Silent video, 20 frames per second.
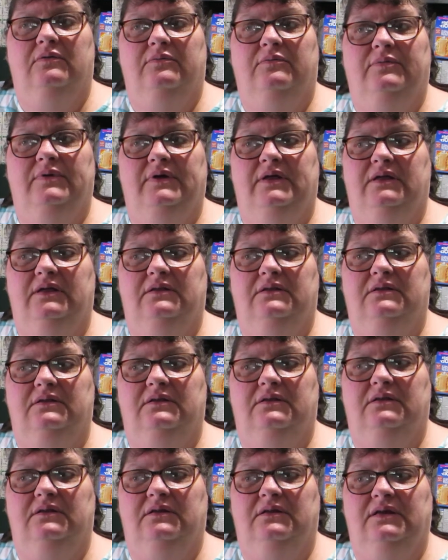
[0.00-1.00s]
but
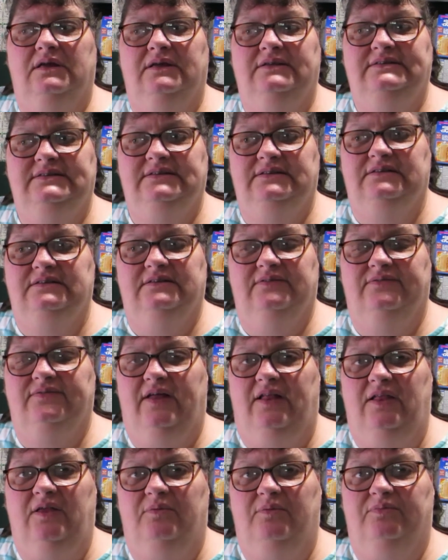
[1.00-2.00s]
it didn't
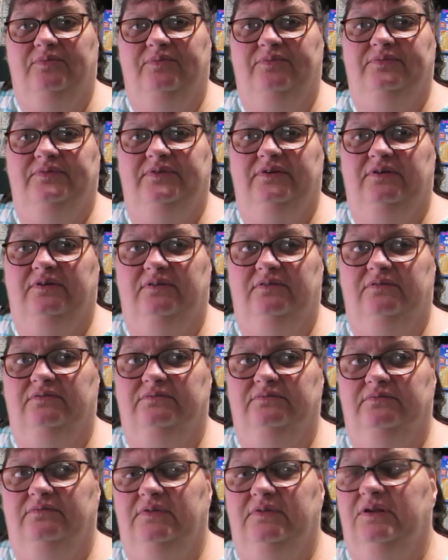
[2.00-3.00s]
develop till,
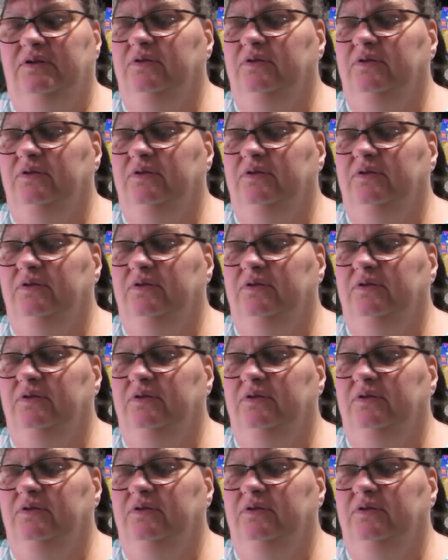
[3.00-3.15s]
you